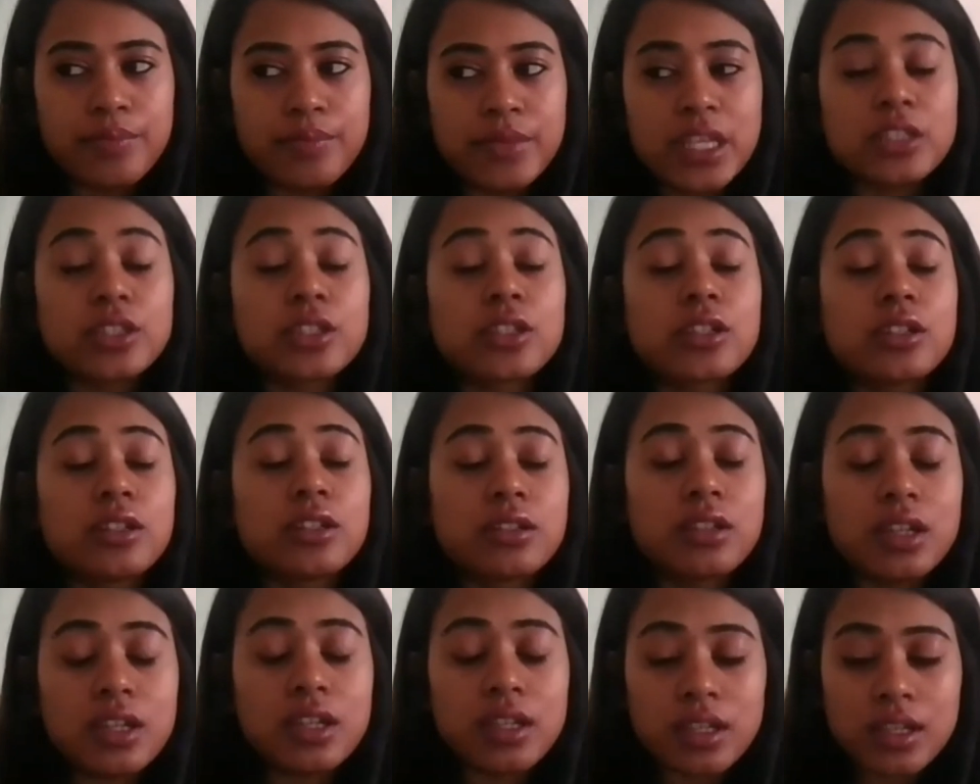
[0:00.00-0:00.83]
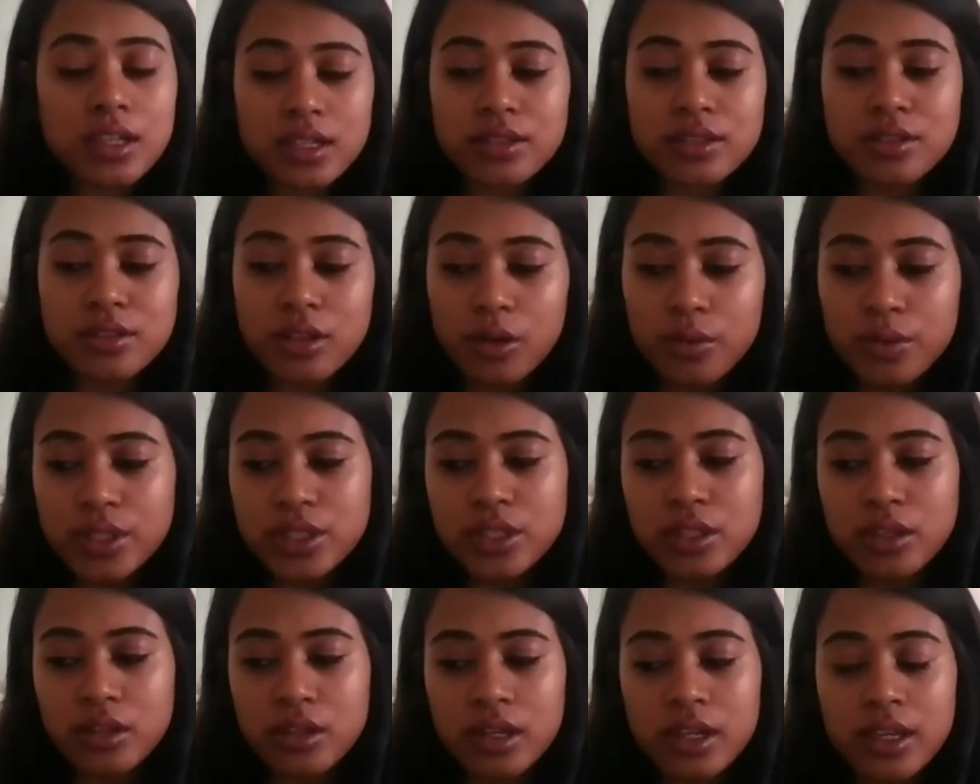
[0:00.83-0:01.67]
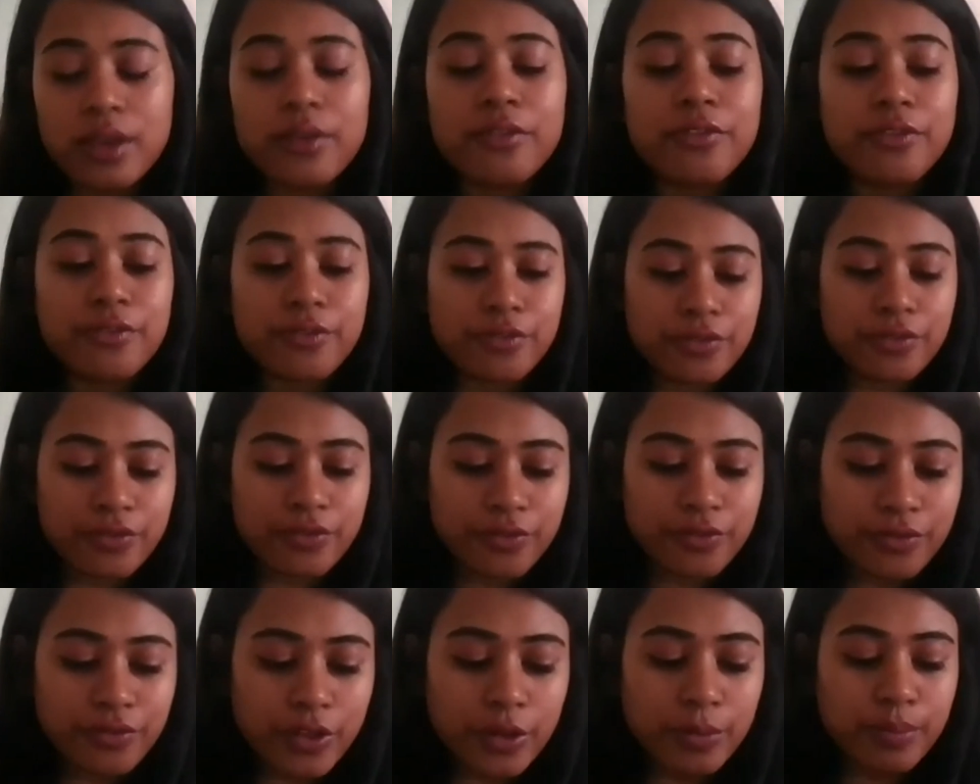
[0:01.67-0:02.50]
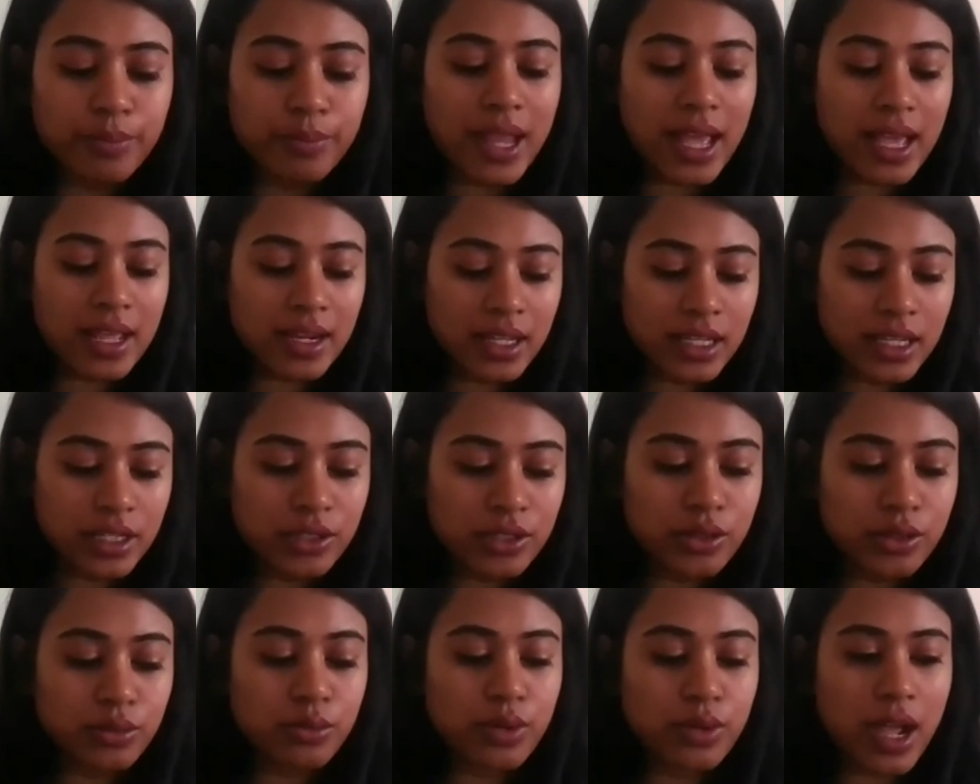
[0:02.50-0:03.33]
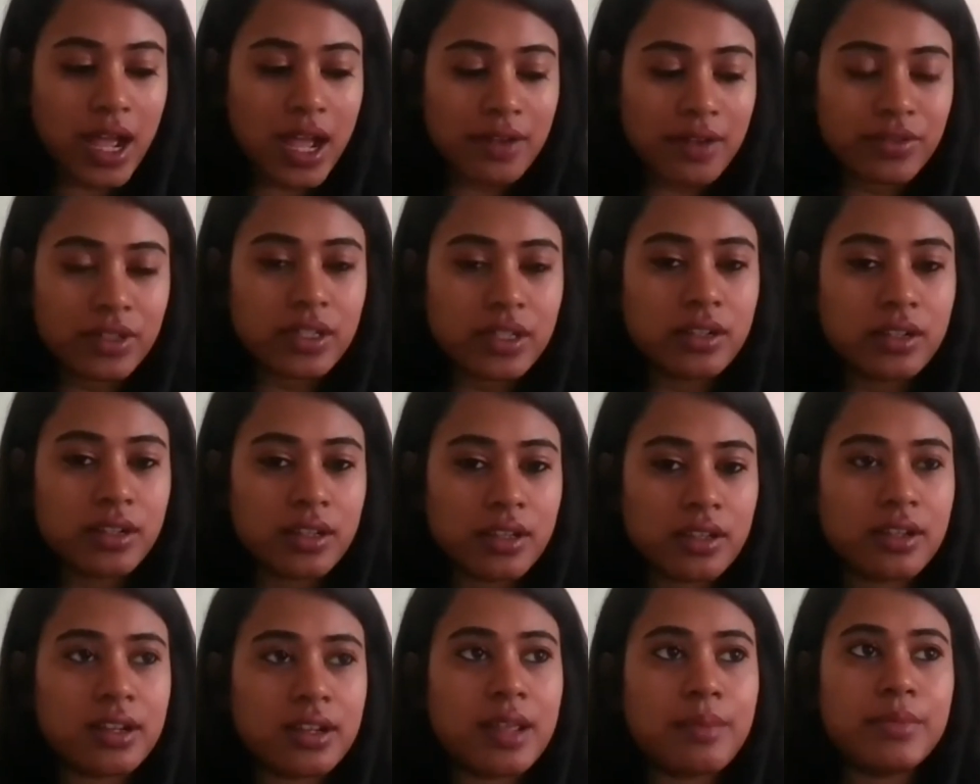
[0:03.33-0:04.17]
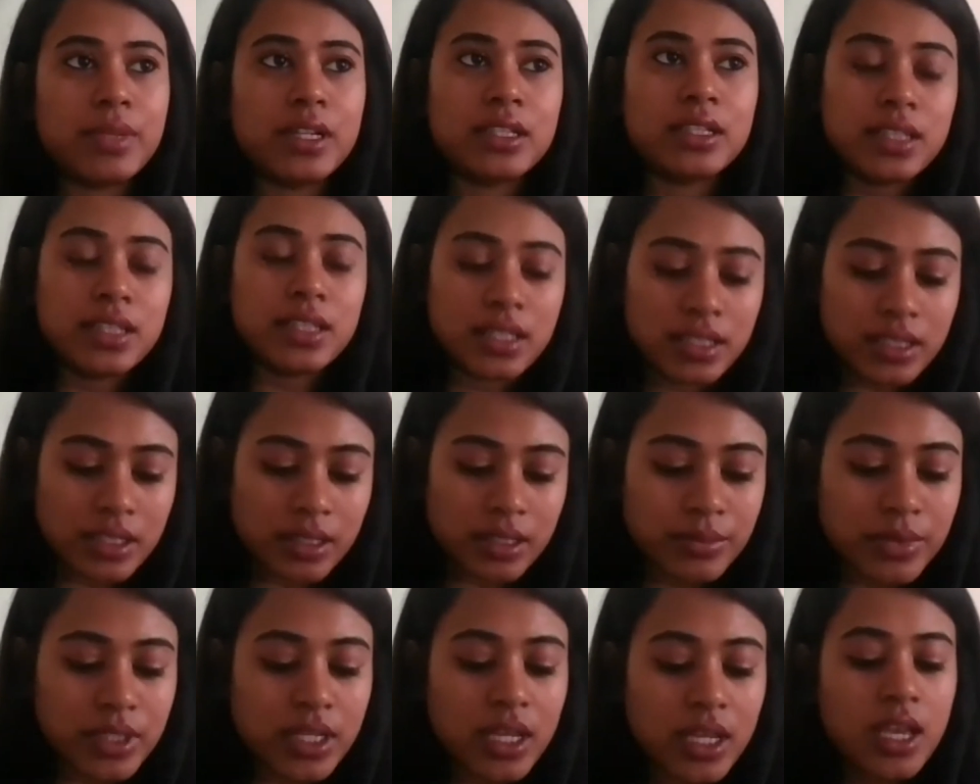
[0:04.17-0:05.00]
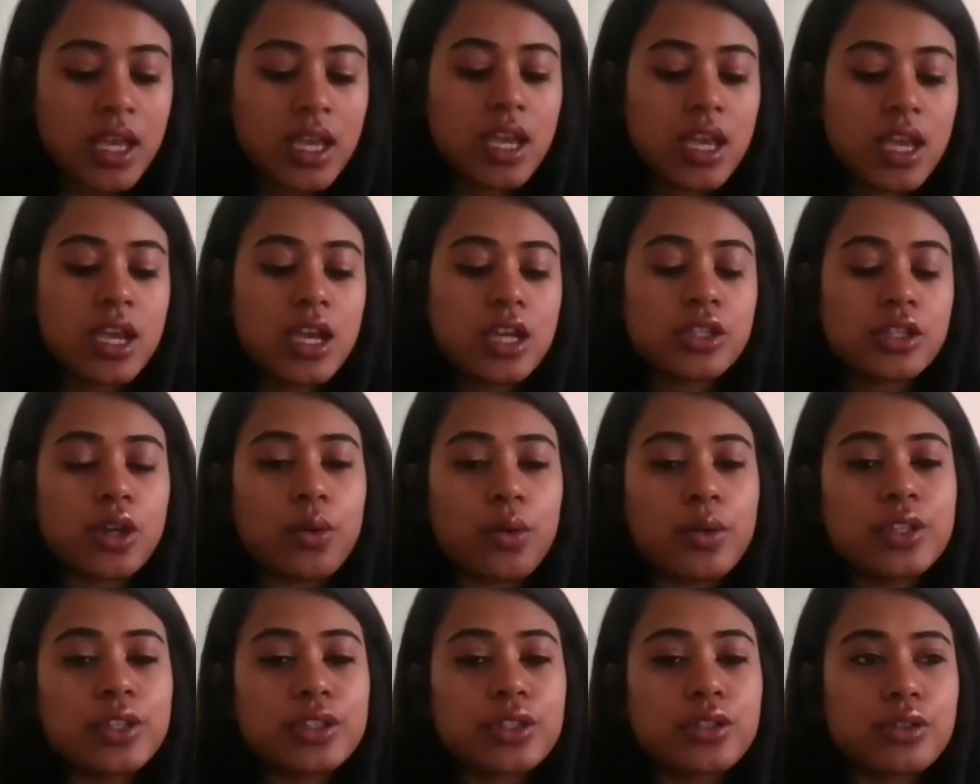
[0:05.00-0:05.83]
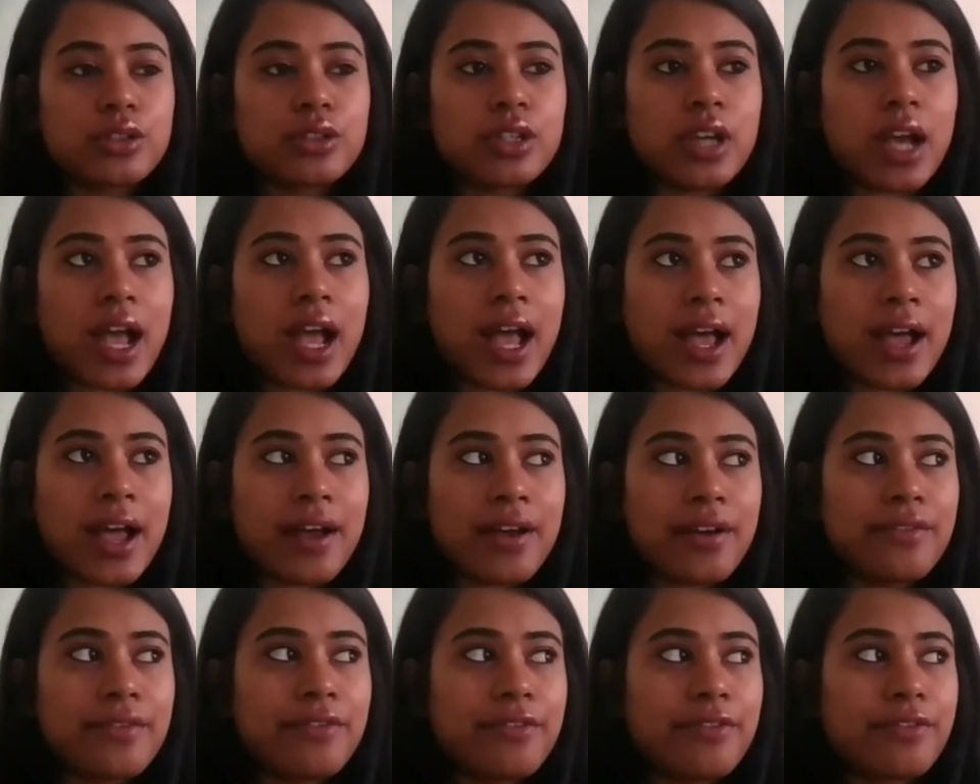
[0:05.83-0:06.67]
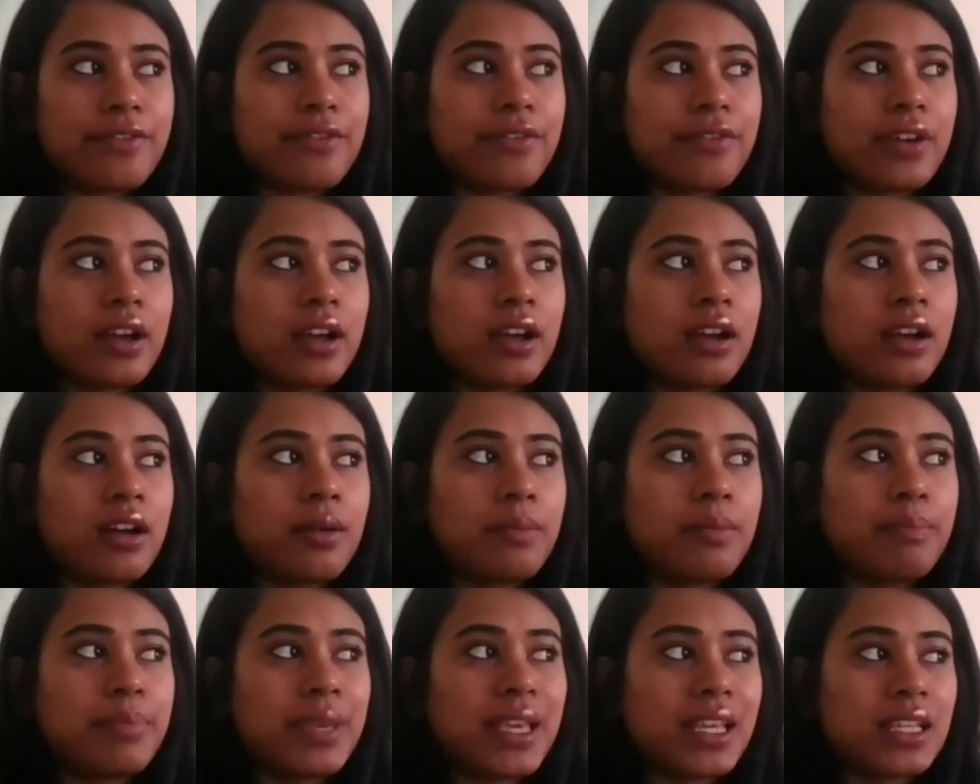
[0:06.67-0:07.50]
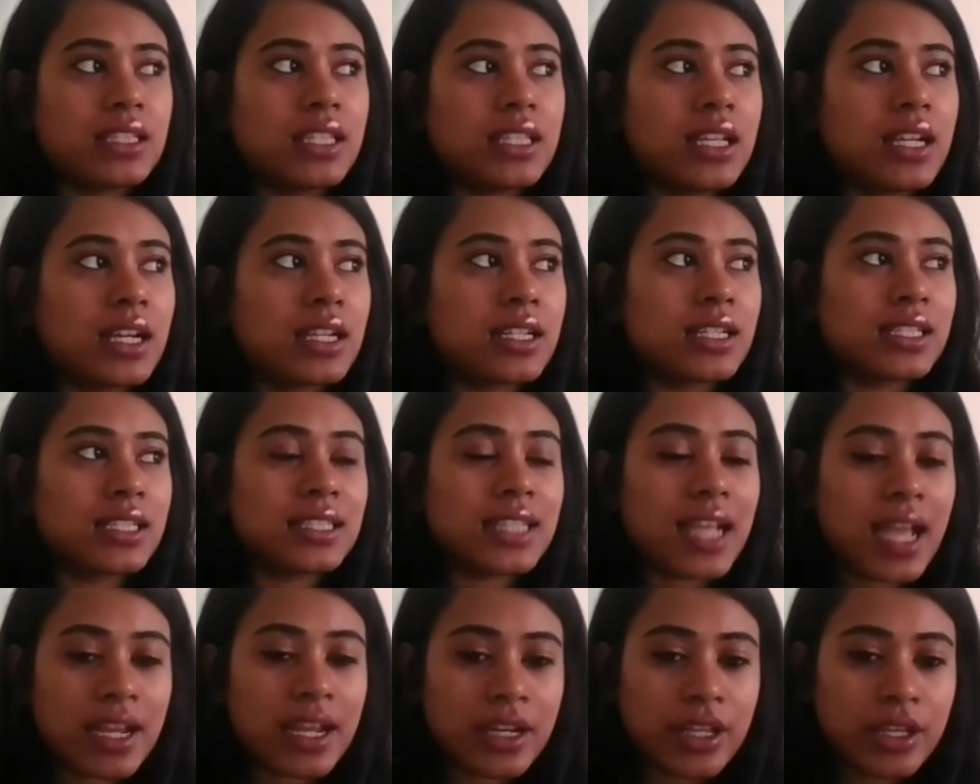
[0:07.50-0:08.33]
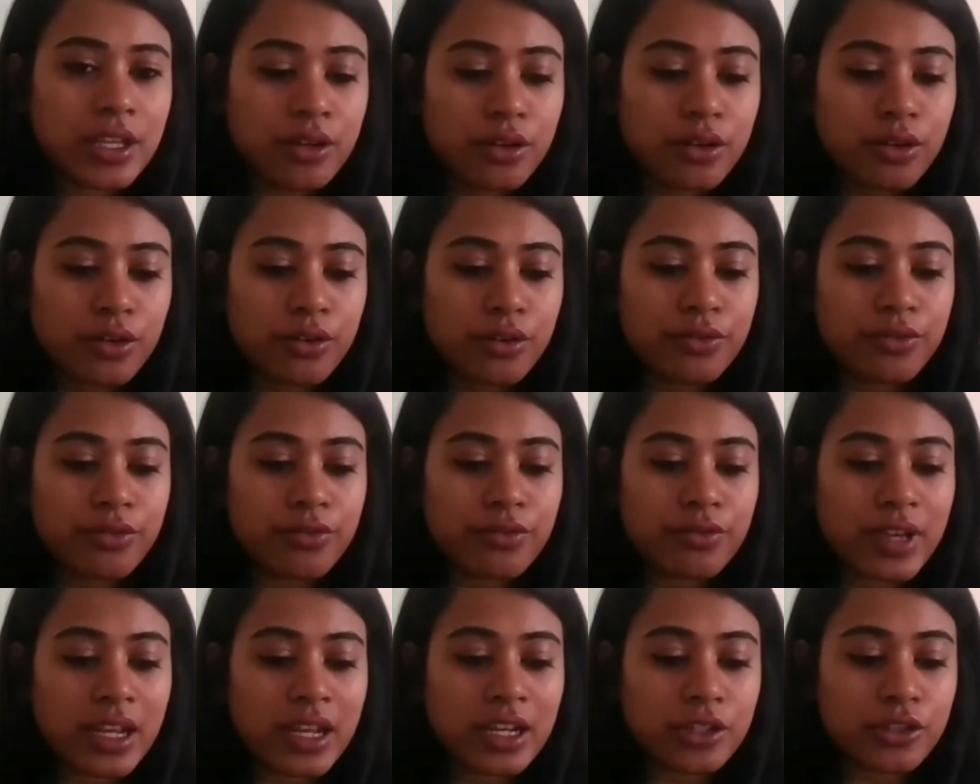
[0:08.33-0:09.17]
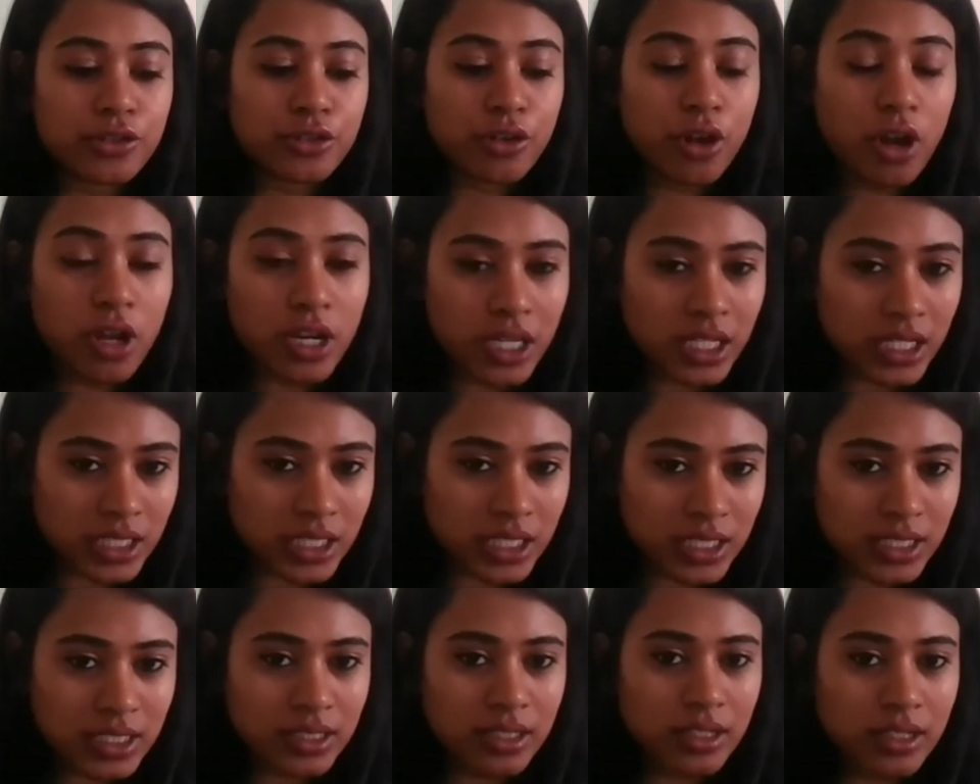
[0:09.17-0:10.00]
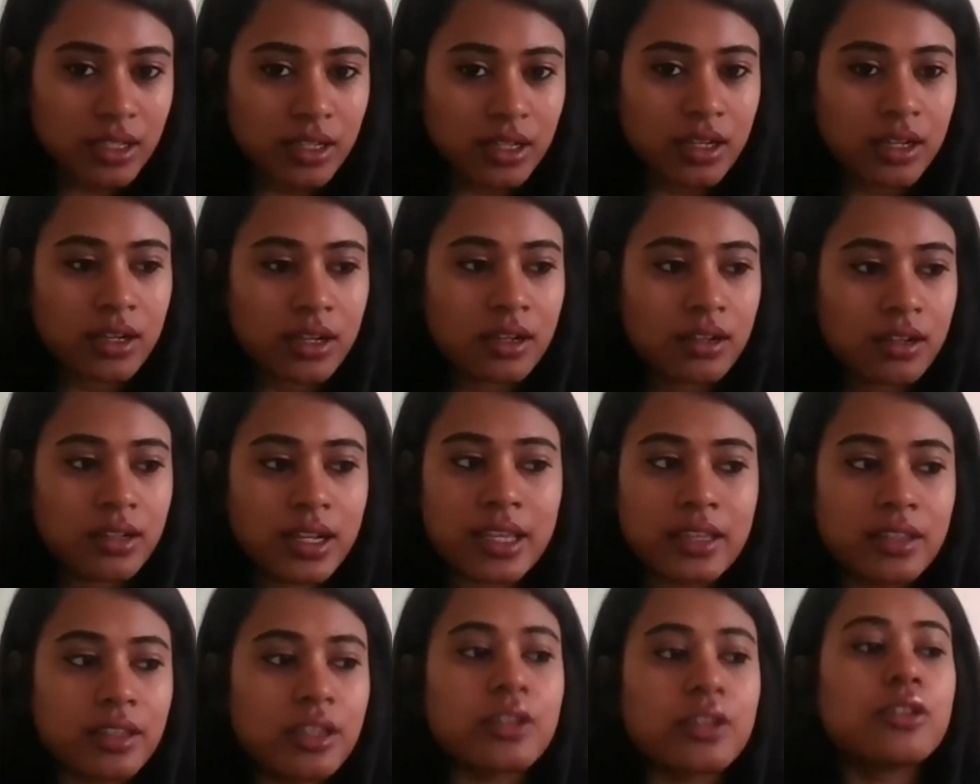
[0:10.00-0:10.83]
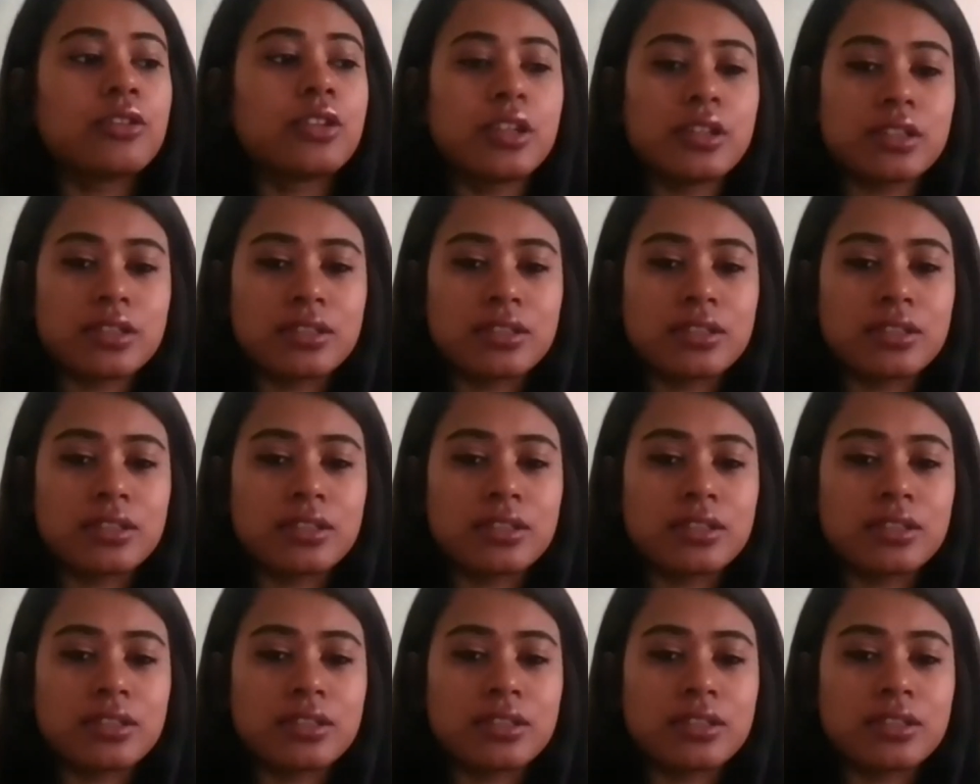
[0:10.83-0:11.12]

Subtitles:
it's always, if you're planning to have a career in embedded systems, it's always good to have a basic understanding of electronics, like, your